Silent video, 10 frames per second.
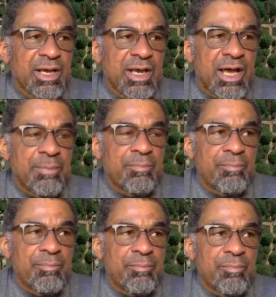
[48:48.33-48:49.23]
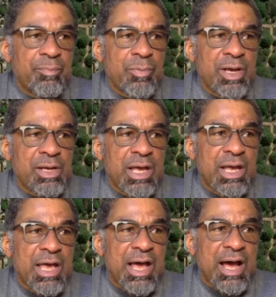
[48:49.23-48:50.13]

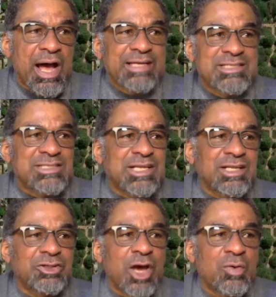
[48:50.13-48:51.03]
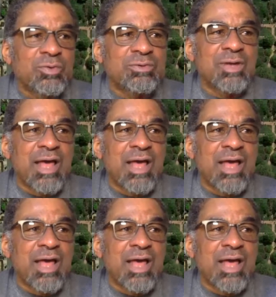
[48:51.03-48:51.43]
I still don't